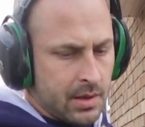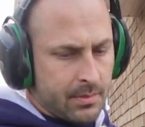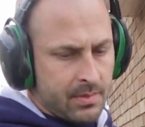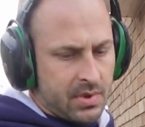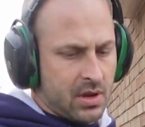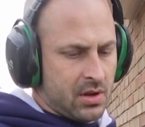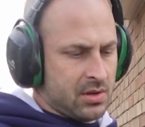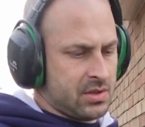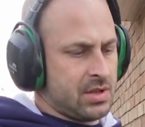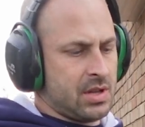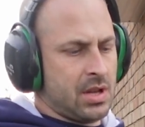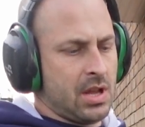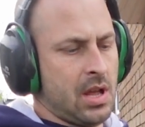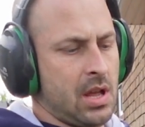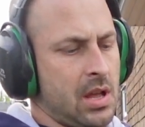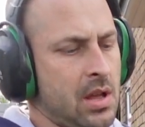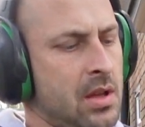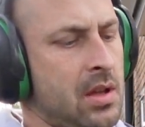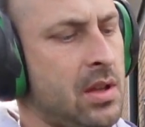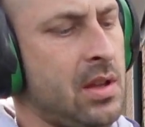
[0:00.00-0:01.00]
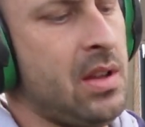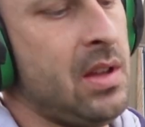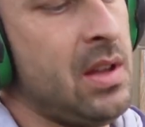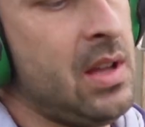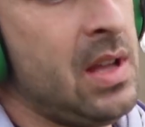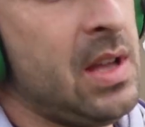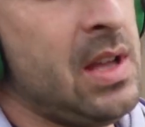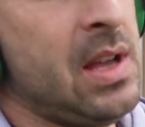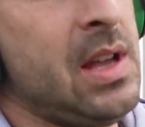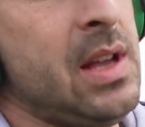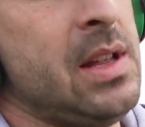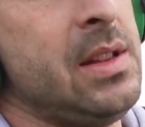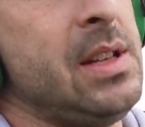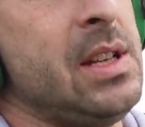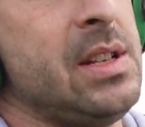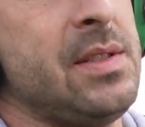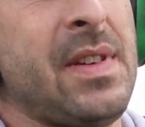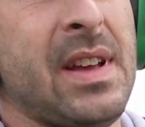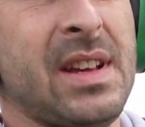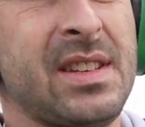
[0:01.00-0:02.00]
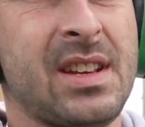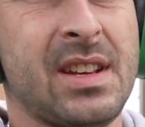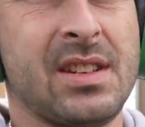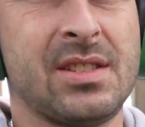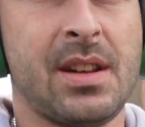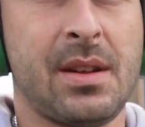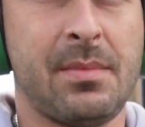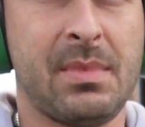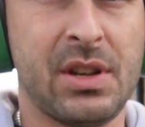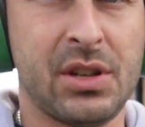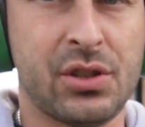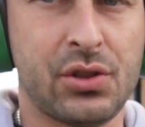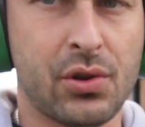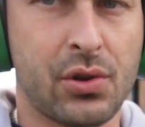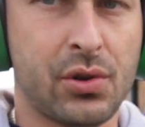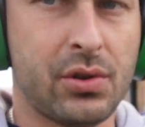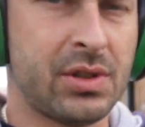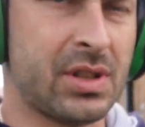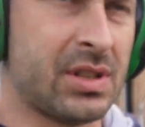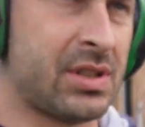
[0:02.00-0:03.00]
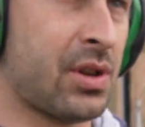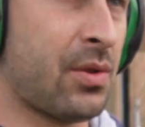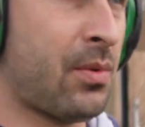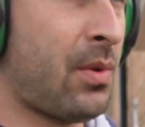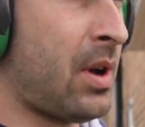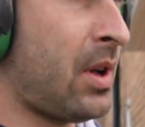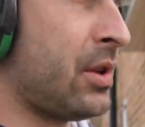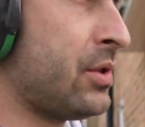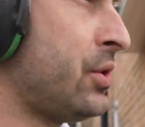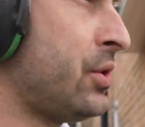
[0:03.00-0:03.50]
because these fixings are a bit shorter, so what I'll